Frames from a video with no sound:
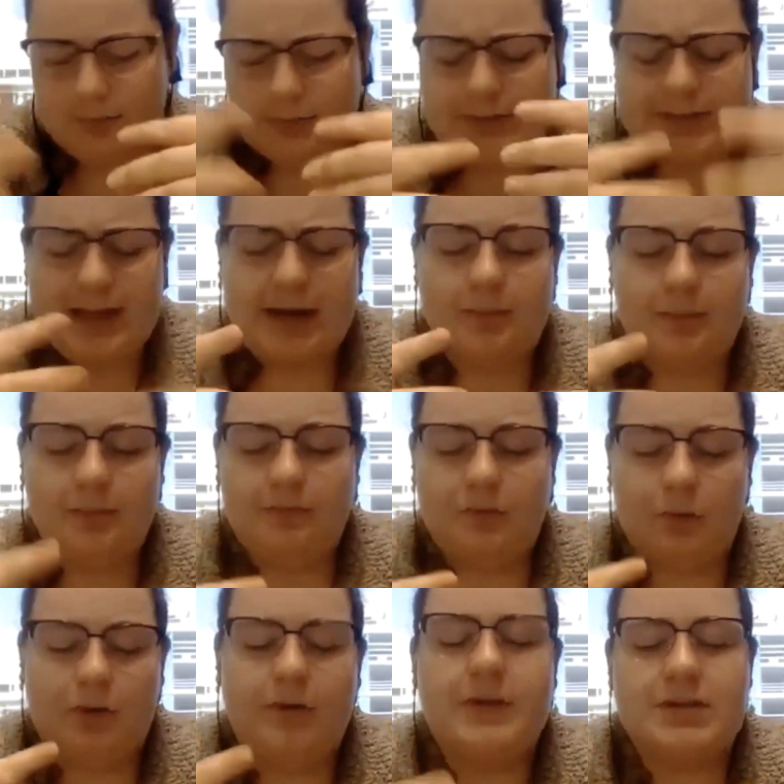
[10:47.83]
setup
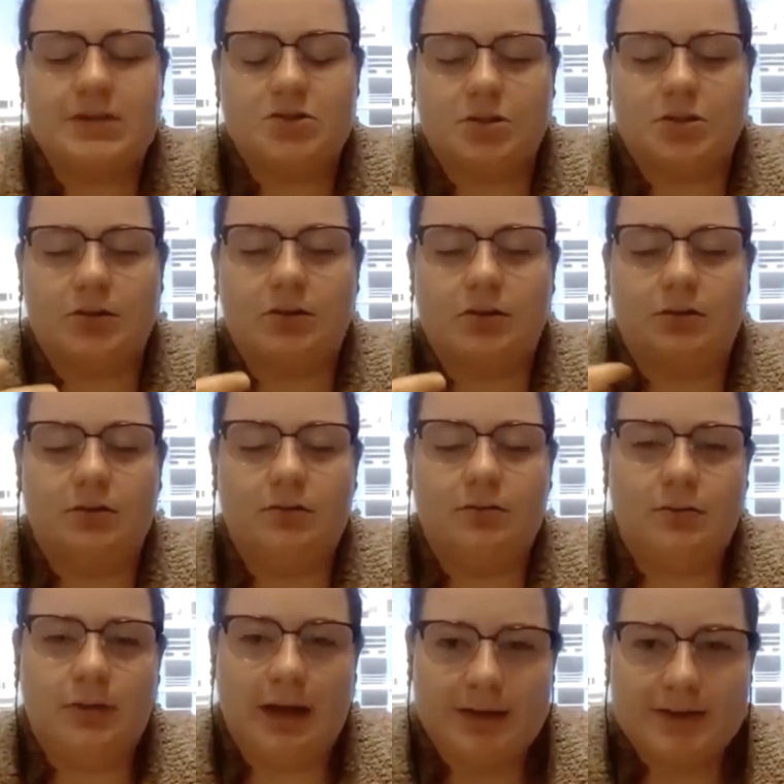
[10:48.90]
for the digital
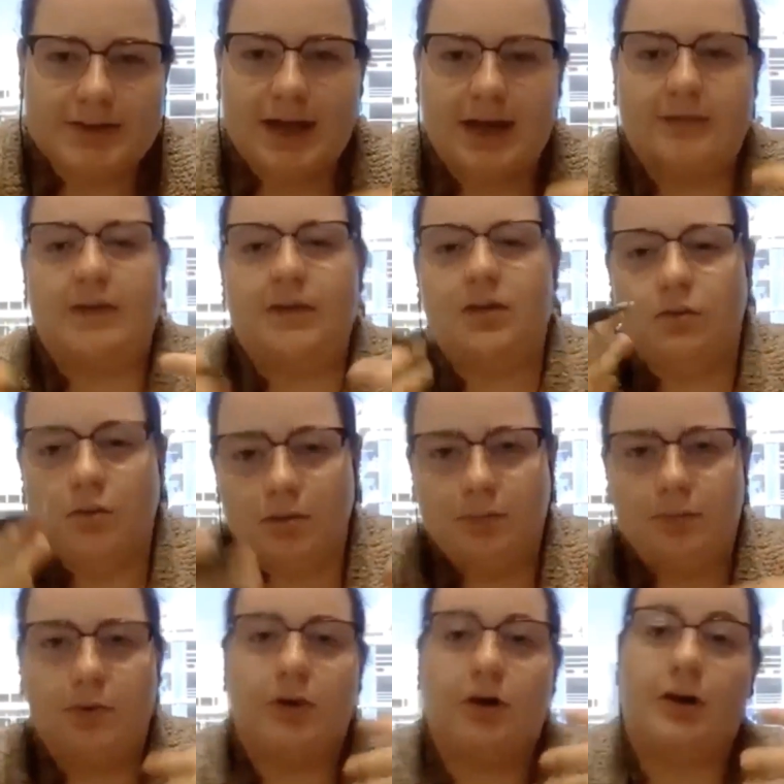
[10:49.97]
LSAT that you could
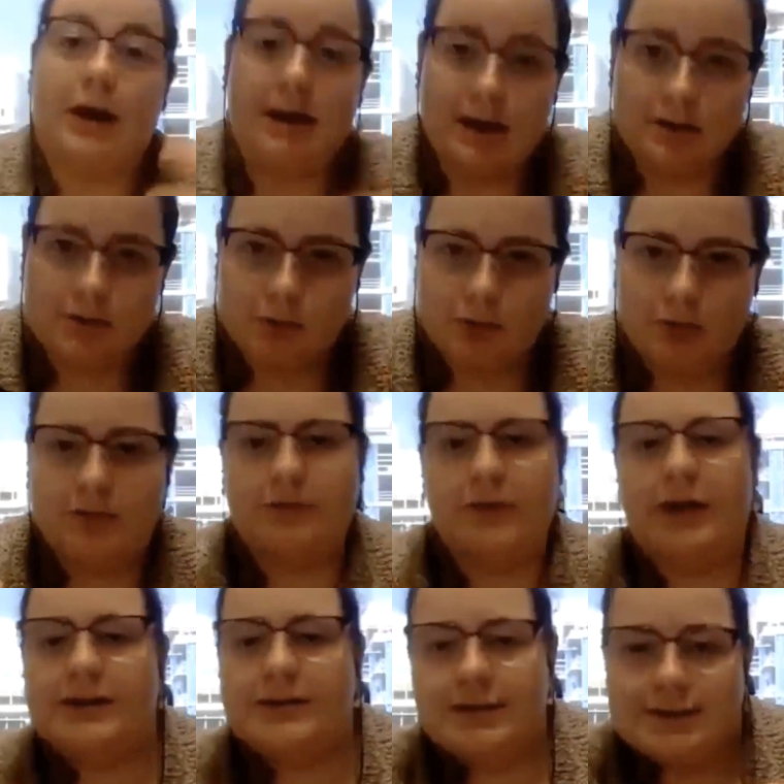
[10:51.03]
put on any sort of
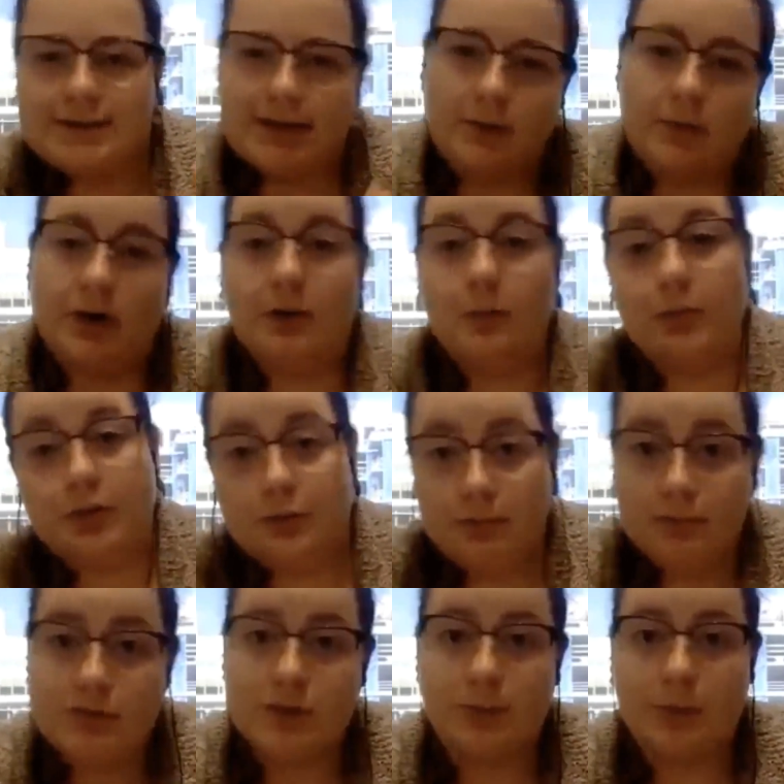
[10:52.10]
device and see what it would
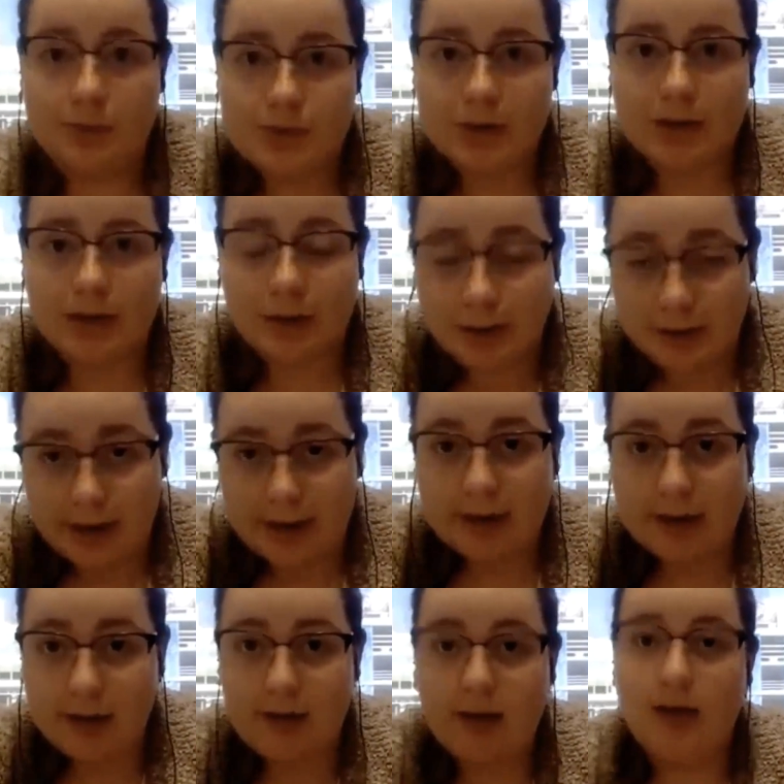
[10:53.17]
supposedly look
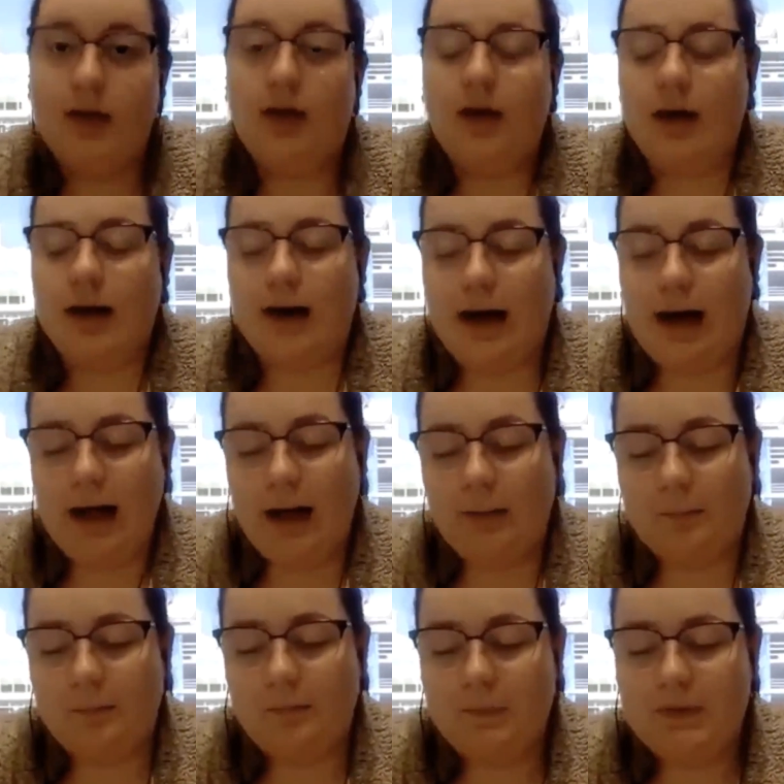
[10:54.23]
like.
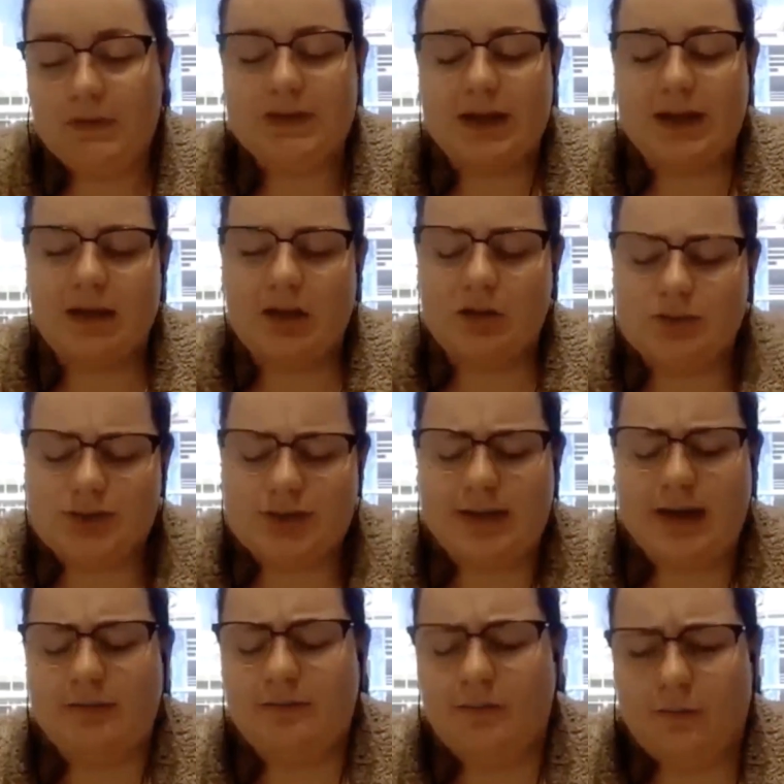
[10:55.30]
Um, to get used to
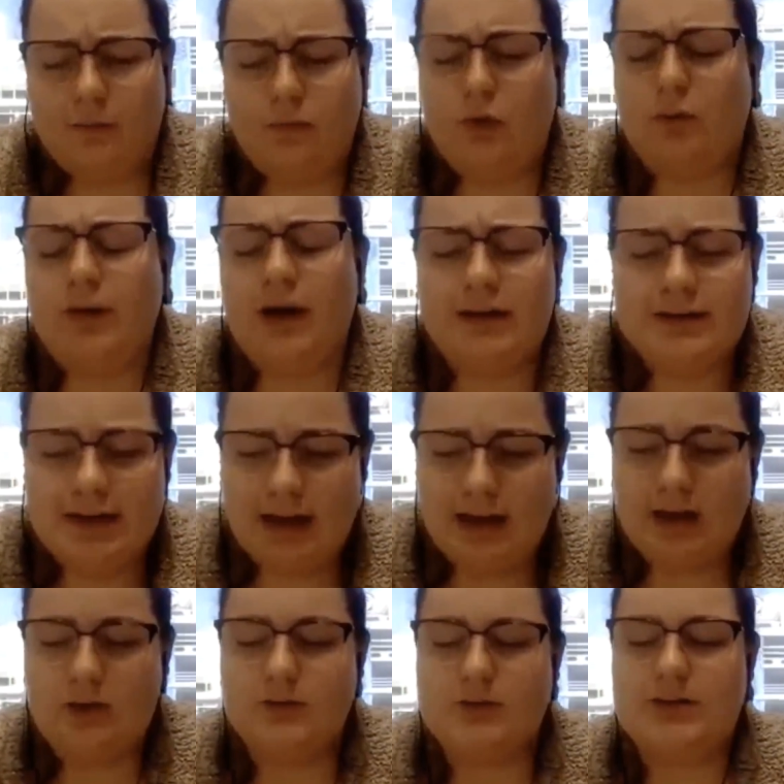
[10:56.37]
that format, to
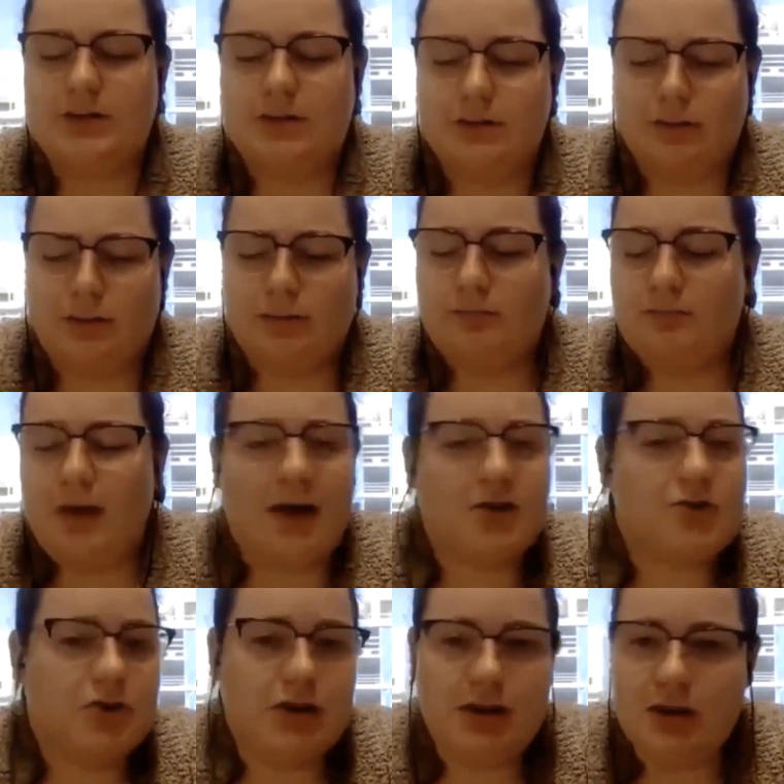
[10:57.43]
get used to
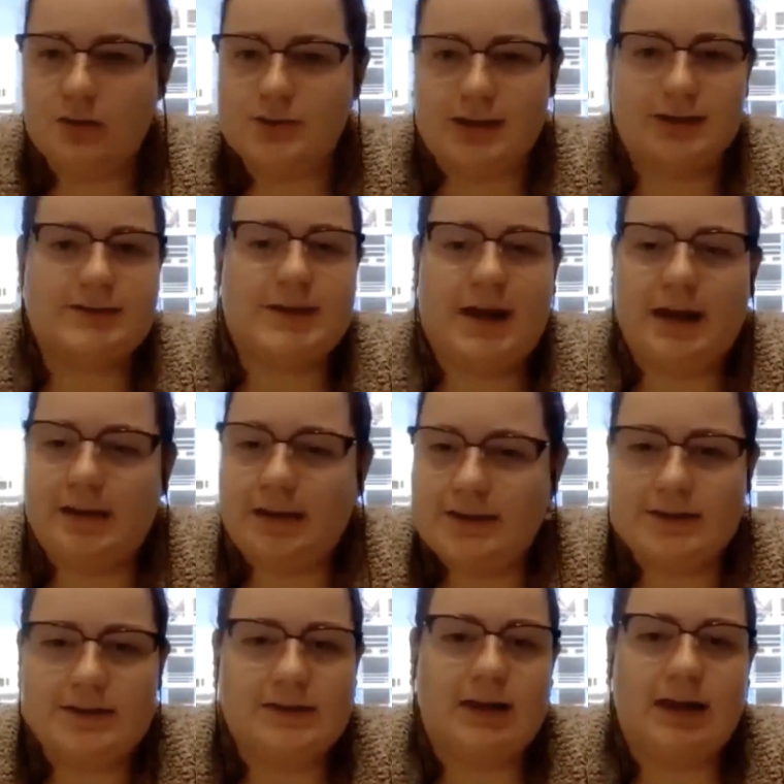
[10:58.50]
actually using a
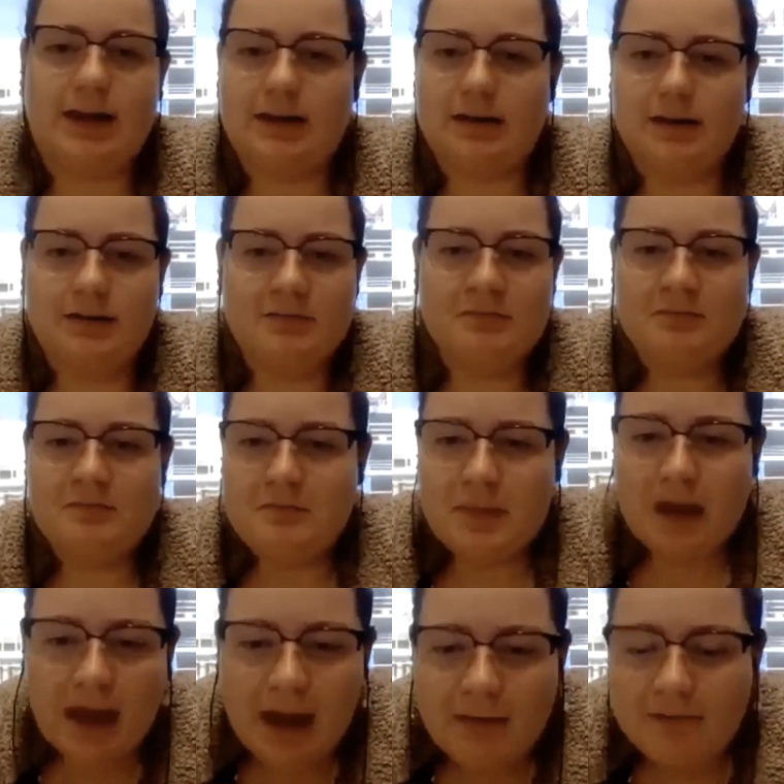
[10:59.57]
stylus, to get
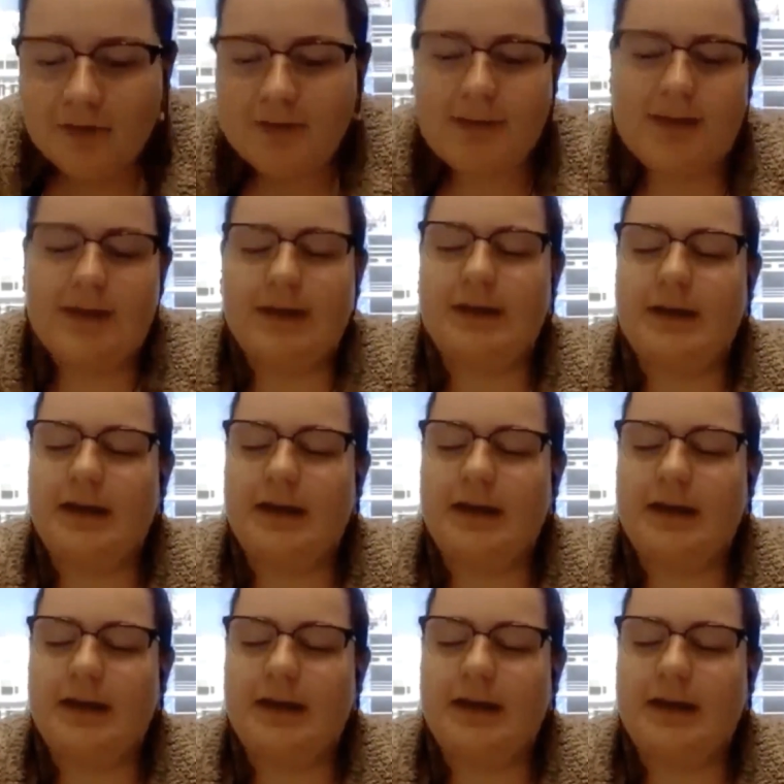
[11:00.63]
everything